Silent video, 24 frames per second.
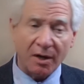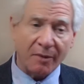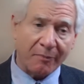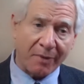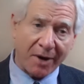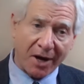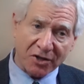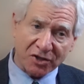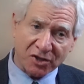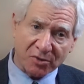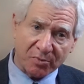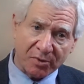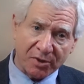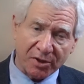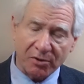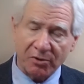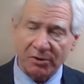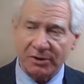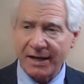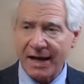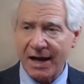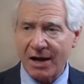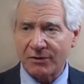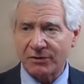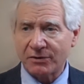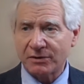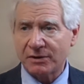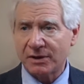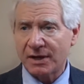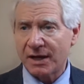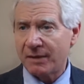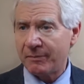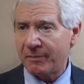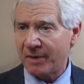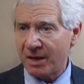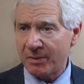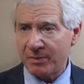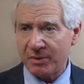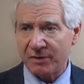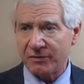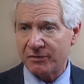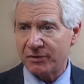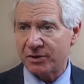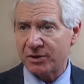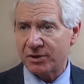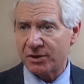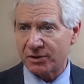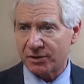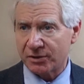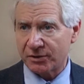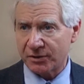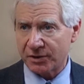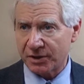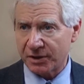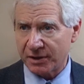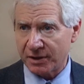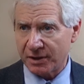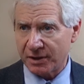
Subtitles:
possibly your accountant, and maybe even an attorney.